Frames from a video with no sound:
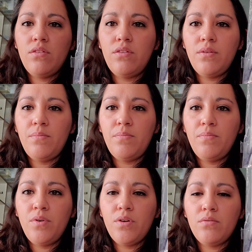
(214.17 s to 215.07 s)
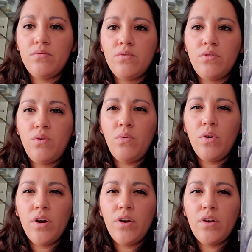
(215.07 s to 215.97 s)
the
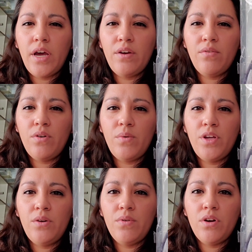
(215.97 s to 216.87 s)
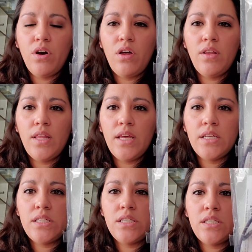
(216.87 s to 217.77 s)
cord, I don't know what you would call
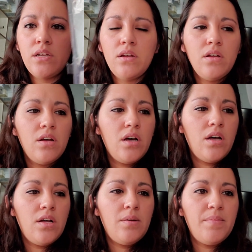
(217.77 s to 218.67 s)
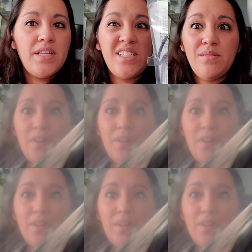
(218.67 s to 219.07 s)
this, and some